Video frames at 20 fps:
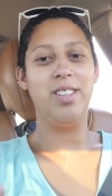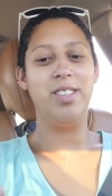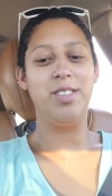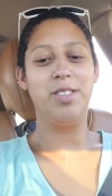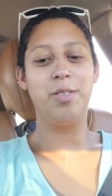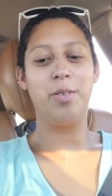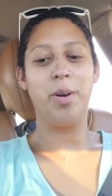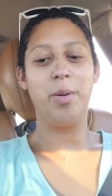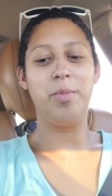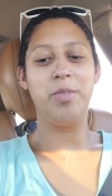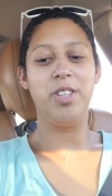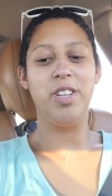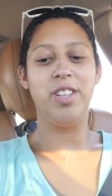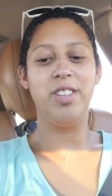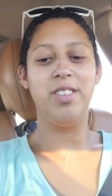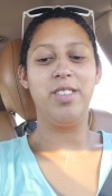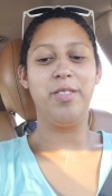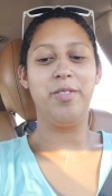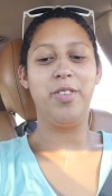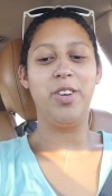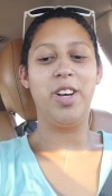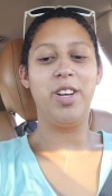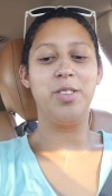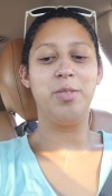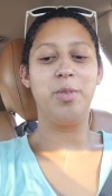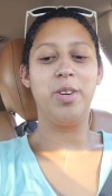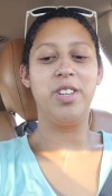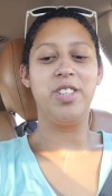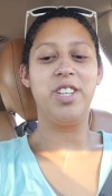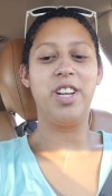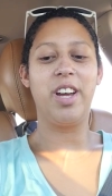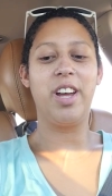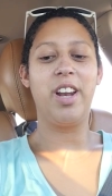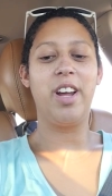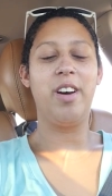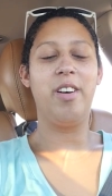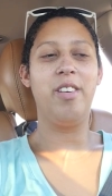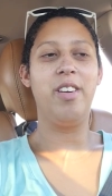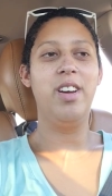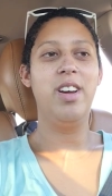description if you guys want to check it
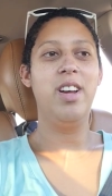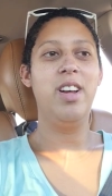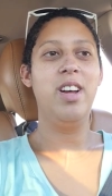out.